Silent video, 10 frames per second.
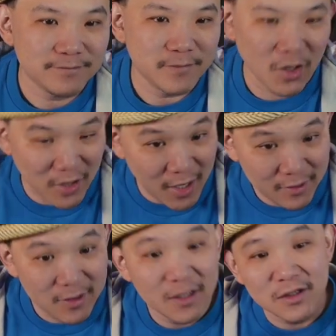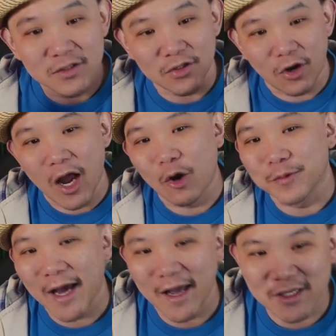Okay? So I hope
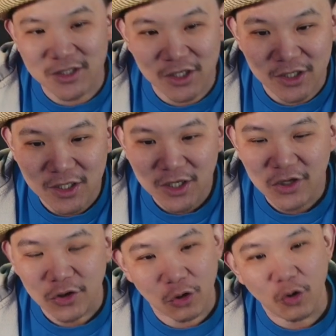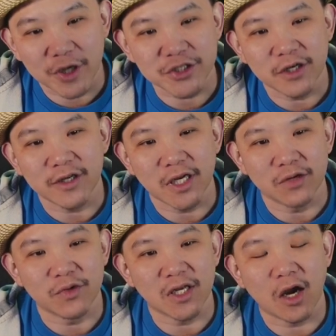that answer your question
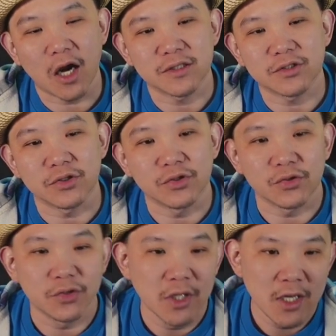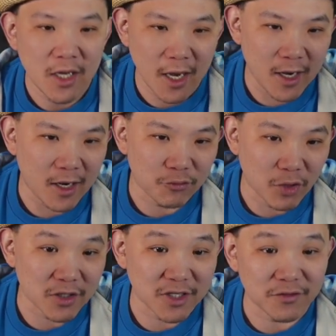in regards to uh,
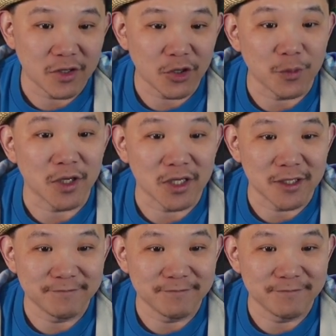relative humidity.